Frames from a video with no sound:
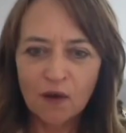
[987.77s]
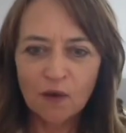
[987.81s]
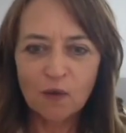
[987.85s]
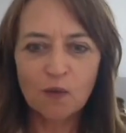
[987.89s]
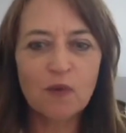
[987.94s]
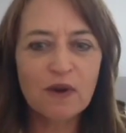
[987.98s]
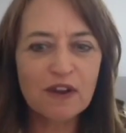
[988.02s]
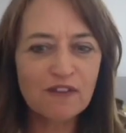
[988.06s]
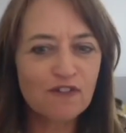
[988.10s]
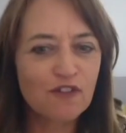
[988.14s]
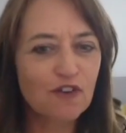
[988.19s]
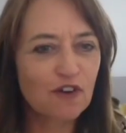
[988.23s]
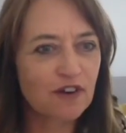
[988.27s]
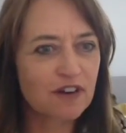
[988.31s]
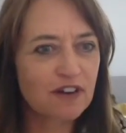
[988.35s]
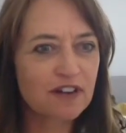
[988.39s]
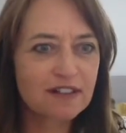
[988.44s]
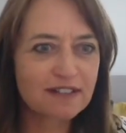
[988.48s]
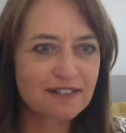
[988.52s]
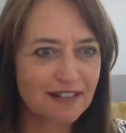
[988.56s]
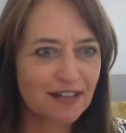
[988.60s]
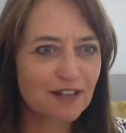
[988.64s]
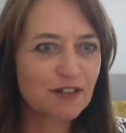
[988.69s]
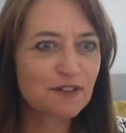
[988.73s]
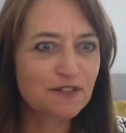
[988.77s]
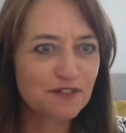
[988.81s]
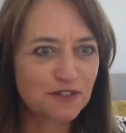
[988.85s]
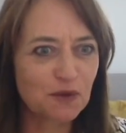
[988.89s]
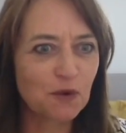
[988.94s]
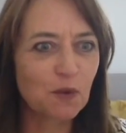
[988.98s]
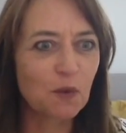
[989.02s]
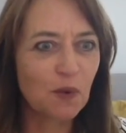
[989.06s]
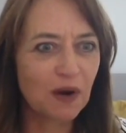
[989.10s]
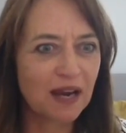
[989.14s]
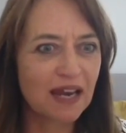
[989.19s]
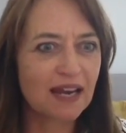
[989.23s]
We've got ourselves
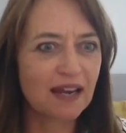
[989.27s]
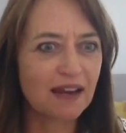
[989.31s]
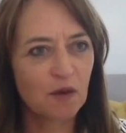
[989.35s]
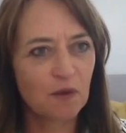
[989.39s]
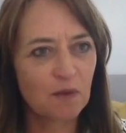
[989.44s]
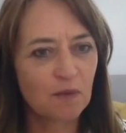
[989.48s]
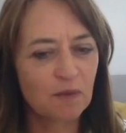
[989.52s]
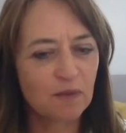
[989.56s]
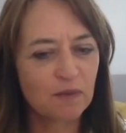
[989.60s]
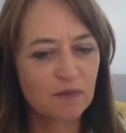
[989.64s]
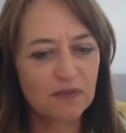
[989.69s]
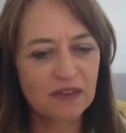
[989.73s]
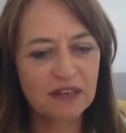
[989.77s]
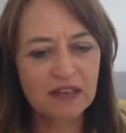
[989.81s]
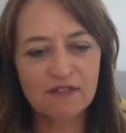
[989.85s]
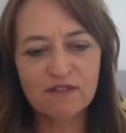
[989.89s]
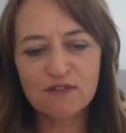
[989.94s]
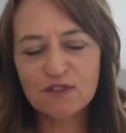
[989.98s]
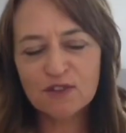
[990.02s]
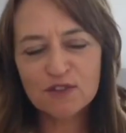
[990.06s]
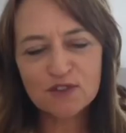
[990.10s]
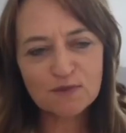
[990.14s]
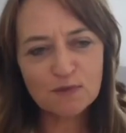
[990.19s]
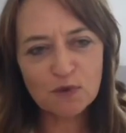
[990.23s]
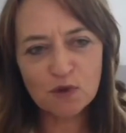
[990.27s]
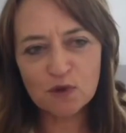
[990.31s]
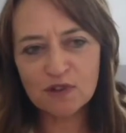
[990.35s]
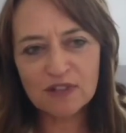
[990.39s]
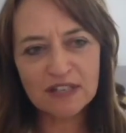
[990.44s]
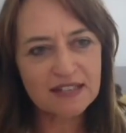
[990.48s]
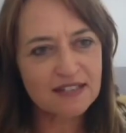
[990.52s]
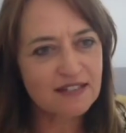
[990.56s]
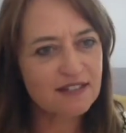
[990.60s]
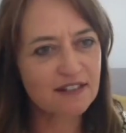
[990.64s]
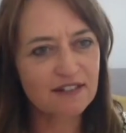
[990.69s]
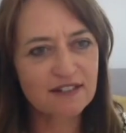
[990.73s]
a win. Even the
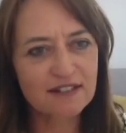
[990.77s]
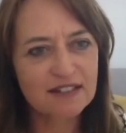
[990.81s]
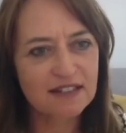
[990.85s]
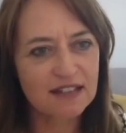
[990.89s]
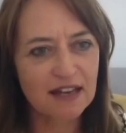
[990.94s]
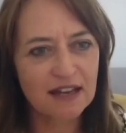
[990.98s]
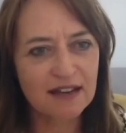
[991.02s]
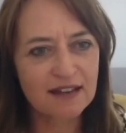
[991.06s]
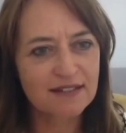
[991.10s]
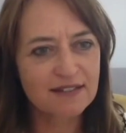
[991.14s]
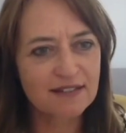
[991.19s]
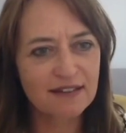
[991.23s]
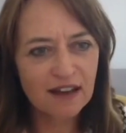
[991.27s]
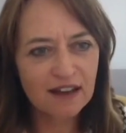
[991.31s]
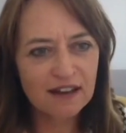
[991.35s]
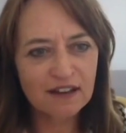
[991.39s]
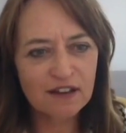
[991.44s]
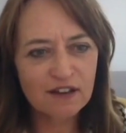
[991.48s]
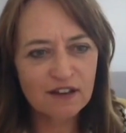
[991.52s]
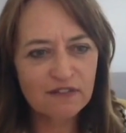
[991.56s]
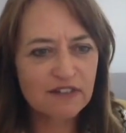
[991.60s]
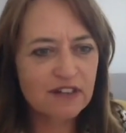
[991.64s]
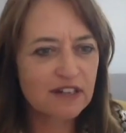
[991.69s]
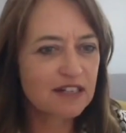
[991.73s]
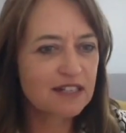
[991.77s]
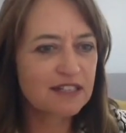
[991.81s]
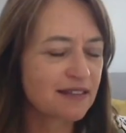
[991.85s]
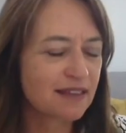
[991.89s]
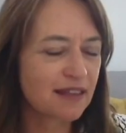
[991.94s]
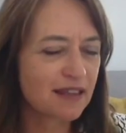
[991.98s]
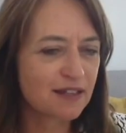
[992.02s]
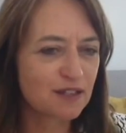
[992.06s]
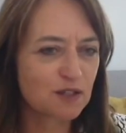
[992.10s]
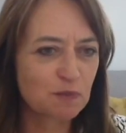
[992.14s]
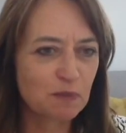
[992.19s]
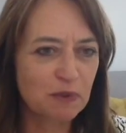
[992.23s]
smallest success, I love it.
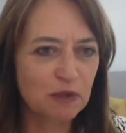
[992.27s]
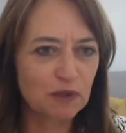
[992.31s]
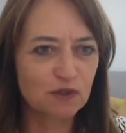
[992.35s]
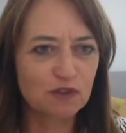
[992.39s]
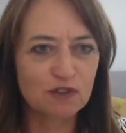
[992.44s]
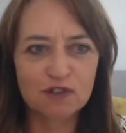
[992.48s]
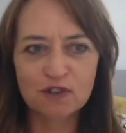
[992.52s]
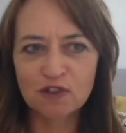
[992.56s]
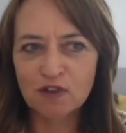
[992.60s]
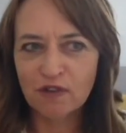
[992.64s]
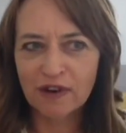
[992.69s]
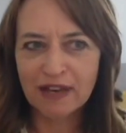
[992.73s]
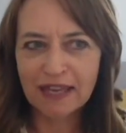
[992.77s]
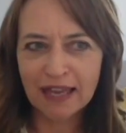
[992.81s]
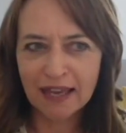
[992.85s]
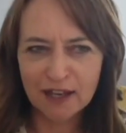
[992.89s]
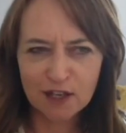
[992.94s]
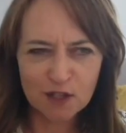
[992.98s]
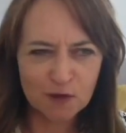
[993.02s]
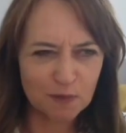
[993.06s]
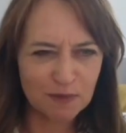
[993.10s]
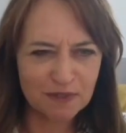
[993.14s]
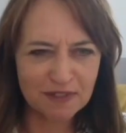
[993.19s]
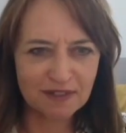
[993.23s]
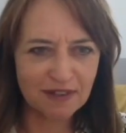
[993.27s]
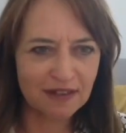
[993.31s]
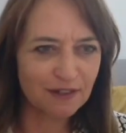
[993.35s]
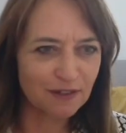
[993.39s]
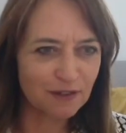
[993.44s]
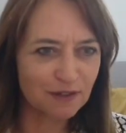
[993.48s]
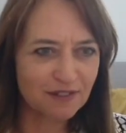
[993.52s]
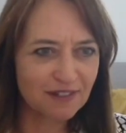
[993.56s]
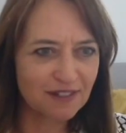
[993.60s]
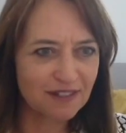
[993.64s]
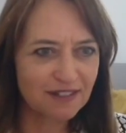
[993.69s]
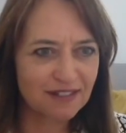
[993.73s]
Let's build on your engagement
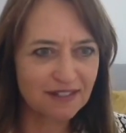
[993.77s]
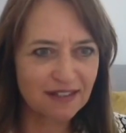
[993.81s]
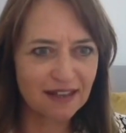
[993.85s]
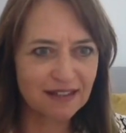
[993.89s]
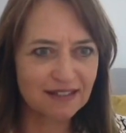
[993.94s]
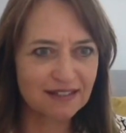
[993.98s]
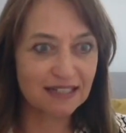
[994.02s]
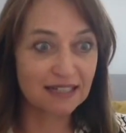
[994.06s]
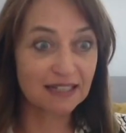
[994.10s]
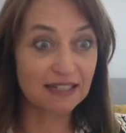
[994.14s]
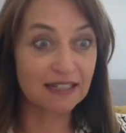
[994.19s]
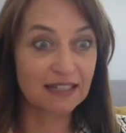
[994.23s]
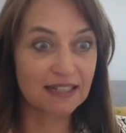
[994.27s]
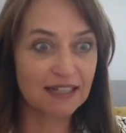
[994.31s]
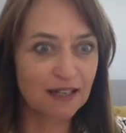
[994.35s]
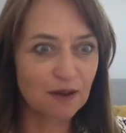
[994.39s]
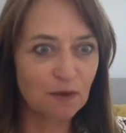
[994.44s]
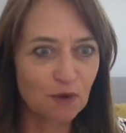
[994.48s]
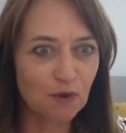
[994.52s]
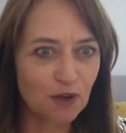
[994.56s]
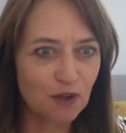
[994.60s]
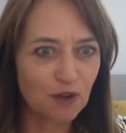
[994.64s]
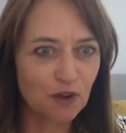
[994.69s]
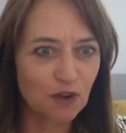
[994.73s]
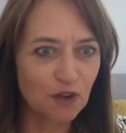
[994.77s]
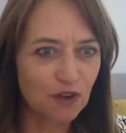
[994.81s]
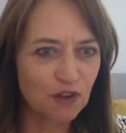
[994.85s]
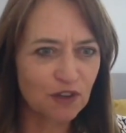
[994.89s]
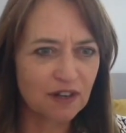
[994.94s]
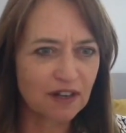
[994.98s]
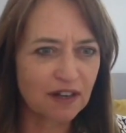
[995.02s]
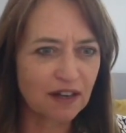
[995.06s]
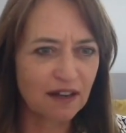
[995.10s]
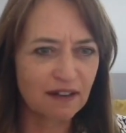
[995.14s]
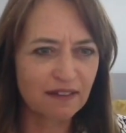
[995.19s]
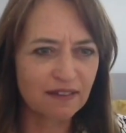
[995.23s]
skills because that's clearly what you're good
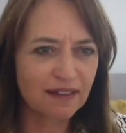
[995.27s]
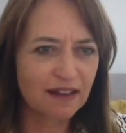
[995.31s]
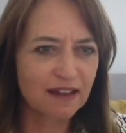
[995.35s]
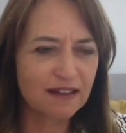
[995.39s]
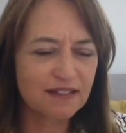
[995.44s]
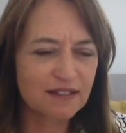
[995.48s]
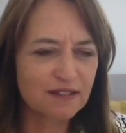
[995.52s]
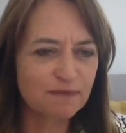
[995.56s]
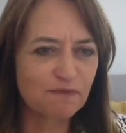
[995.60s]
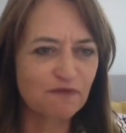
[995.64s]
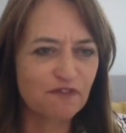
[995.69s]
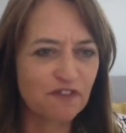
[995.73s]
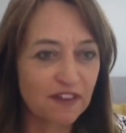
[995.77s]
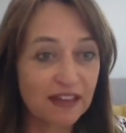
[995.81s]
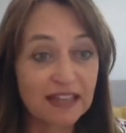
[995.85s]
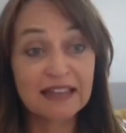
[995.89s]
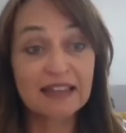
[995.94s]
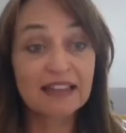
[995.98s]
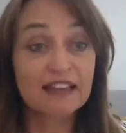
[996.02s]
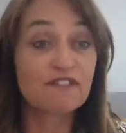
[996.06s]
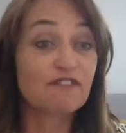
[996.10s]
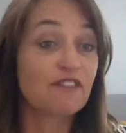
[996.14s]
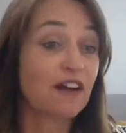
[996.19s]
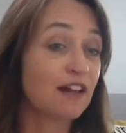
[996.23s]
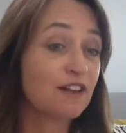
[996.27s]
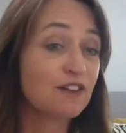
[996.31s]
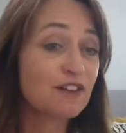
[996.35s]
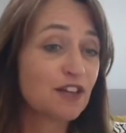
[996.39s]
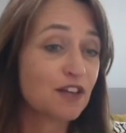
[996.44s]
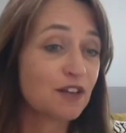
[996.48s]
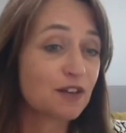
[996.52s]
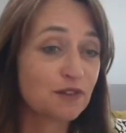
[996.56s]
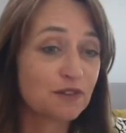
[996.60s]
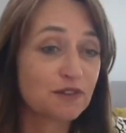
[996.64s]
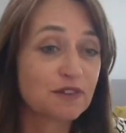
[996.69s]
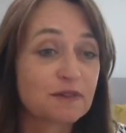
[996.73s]
at. That's feeling
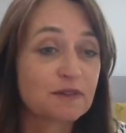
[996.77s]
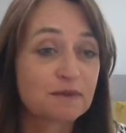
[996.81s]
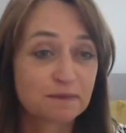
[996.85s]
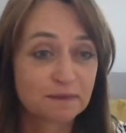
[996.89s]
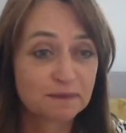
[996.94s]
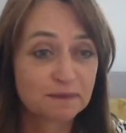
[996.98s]
valued.